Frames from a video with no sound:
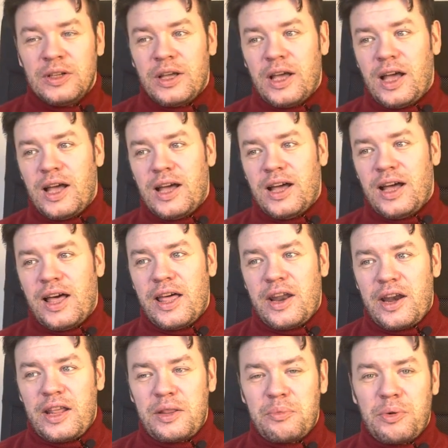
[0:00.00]
I
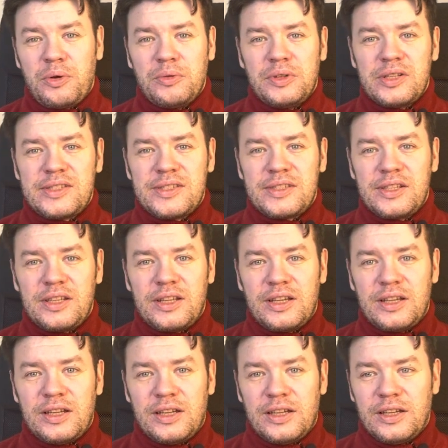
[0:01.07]
read about this in
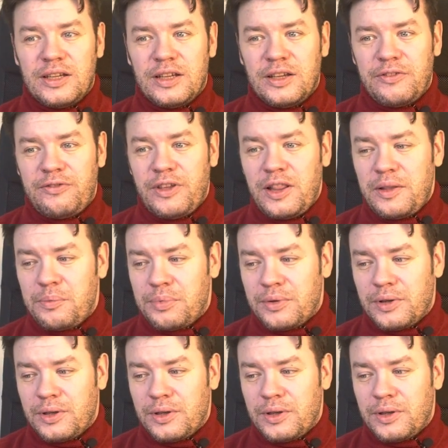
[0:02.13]
a Philip